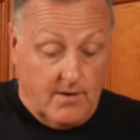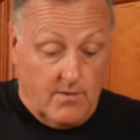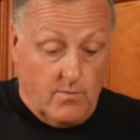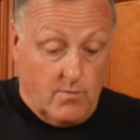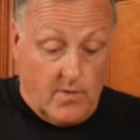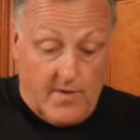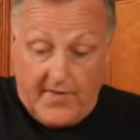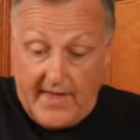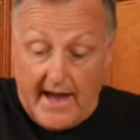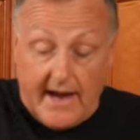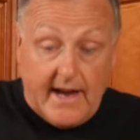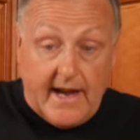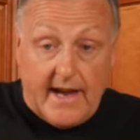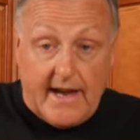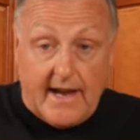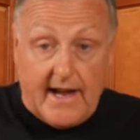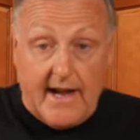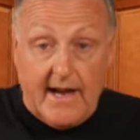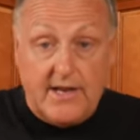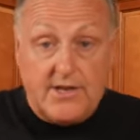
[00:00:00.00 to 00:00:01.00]
with that kind
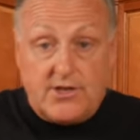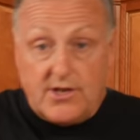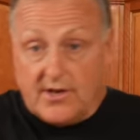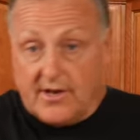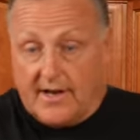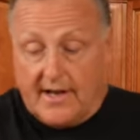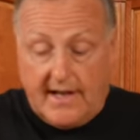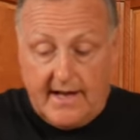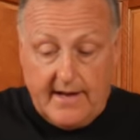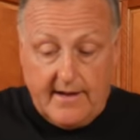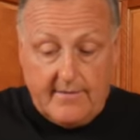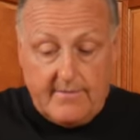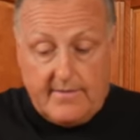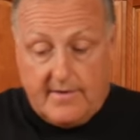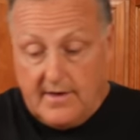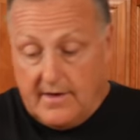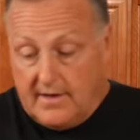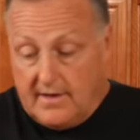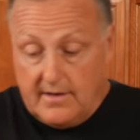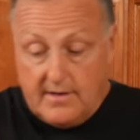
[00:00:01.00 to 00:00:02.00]
of ice, you're going to have
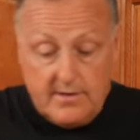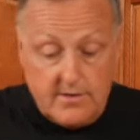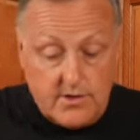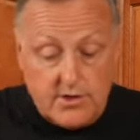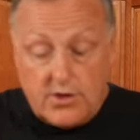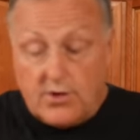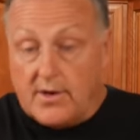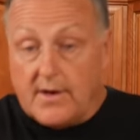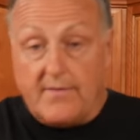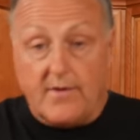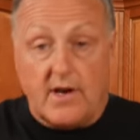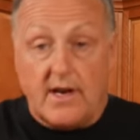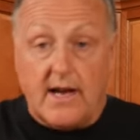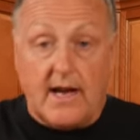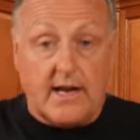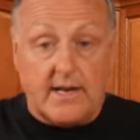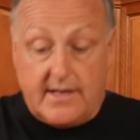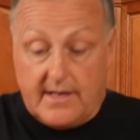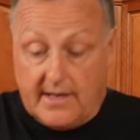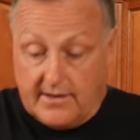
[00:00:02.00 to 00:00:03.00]
two different
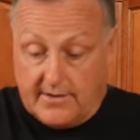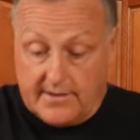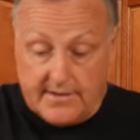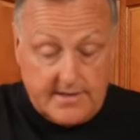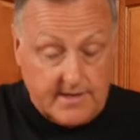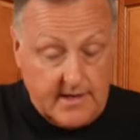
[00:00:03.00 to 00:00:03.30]
cocktails,